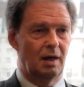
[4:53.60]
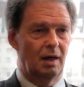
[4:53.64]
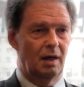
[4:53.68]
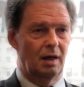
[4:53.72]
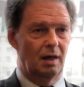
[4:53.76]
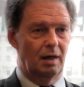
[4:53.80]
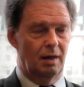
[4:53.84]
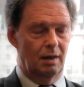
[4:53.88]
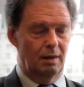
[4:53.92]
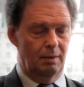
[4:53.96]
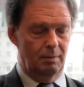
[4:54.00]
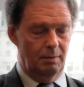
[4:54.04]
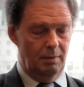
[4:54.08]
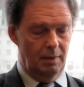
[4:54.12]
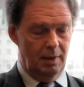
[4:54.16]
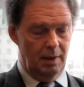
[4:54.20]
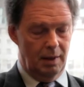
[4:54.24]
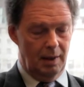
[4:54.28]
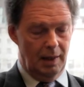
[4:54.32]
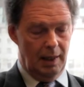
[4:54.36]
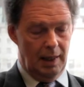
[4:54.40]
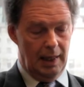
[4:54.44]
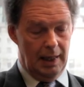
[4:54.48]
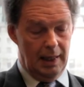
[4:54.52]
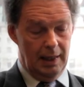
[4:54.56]

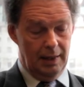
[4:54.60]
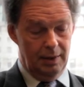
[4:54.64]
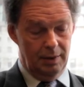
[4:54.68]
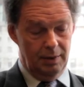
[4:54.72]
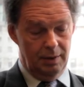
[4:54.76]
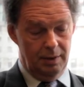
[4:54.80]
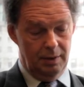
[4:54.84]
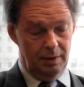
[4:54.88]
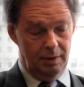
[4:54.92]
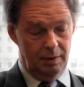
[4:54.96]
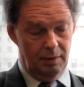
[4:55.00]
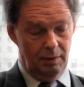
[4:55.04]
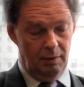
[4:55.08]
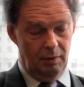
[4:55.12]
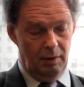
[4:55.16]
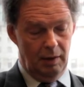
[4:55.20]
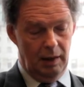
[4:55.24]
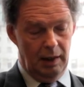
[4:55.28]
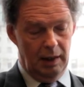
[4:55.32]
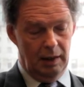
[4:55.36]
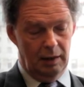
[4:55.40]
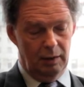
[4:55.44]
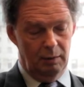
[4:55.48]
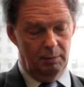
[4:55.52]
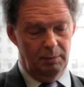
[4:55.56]
And
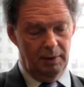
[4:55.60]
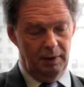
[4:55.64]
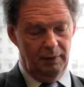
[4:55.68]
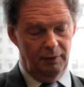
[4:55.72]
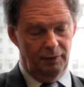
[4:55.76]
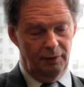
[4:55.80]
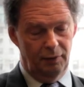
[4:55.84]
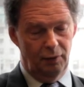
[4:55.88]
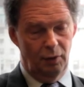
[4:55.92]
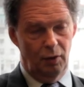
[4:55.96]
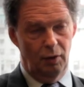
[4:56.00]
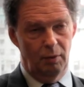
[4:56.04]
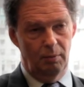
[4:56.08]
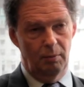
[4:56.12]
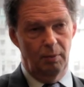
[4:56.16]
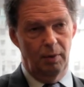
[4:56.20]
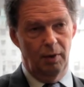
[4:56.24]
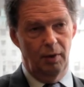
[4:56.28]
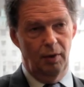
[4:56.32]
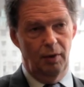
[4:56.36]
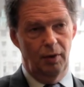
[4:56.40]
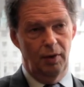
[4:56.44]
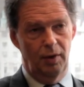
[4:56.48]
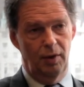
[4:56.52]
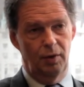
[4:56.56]
it'll be from
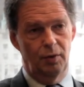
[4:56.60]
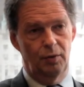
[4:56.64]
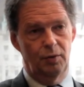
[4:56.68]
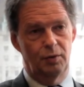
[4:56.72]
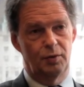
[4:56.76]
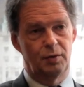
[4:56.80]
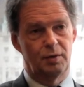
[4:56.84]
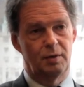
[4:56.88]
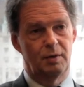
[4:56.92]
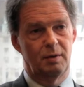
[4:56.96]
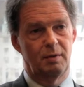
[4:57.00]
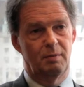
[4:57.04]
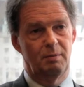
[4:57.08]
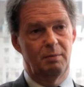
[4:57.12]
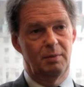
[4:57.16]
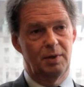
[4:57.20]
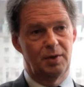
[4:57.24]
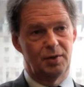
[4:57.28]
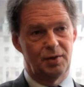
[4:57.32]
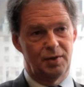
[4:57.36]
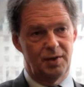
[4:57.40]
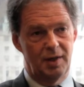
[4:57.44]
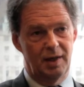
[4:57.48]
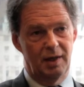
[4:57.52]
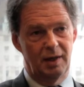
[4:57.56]
those
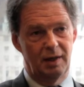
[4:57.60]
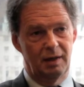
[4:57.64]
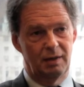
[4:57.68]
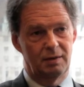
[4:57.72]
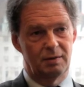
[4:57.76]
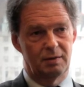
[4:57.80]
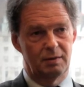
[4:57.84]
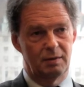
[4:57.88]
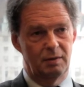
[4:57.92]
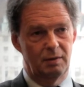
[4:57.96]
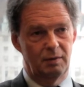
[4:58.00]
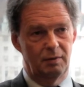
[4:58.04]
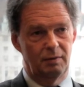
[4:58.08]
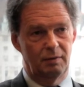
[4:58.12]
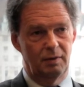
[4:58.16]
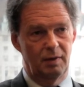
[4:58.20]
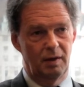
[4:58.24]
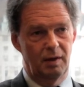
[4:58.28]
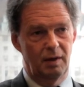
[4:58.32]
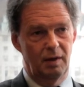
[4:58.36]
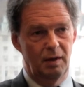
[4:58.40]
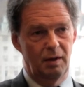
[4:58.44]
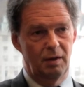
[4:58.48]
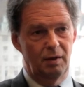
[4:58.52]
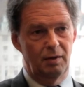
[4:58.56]
mistakes of
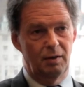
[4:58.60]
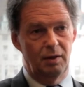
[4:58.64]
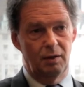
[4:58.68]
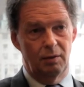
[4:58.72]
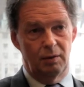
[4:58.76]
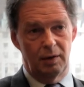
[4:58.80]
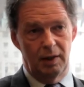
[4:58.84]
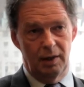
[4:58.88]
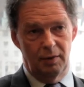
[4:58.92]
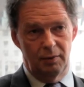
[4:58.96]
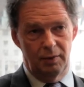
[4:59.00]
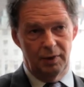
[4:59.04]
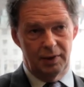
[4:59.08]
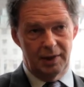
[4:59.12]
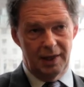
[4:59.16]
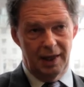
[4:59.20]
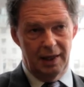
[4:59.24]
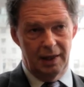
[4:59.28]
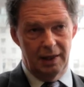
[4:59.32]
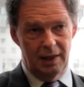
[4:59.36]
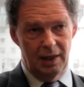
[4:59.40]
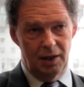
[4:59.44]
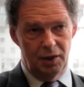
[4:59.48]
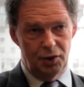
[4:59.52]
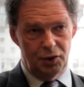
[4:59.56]
nuclear
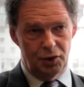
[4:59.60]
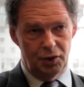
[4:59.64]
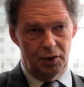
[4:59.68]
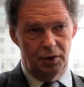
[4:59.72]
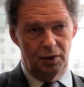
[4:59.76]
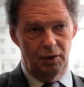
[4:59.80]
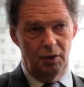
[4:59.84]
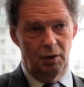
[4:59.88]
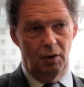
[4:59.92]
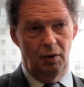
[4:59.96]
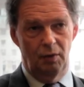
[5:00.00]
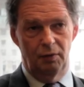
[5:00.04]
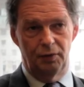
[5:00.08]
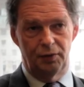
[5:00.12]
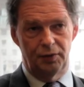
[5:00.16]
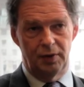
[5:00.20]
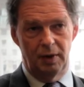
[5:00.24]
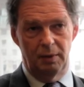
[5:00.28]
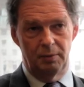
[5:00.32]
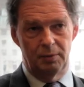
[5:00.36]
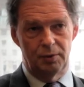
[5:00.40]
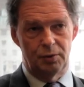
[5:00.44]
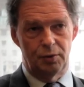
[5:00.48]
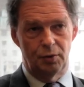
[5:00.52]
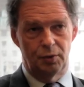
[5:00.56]
retaliation of
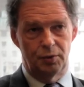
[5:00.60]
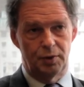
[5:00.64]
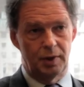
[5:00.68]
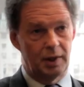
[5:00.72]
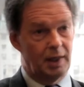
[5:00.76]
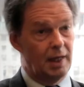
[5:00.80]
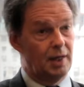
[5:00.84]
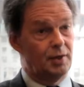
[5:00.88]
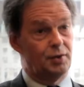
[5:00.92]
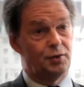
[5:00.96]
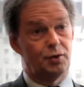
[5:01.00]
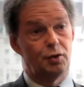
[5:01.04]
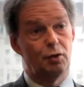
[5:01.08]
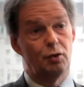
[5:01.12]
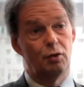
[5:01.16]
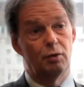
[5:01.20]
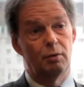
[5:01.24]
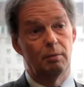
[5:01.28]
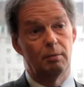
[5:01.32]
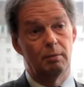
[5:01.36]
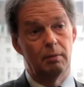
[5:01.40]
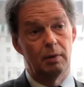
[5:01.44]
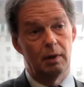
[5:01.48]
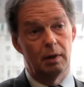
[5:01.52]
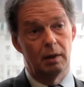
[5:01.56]
some sort, against
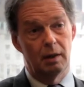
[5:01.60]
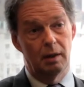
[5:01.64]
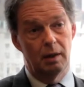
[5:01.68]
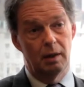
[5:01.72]
whom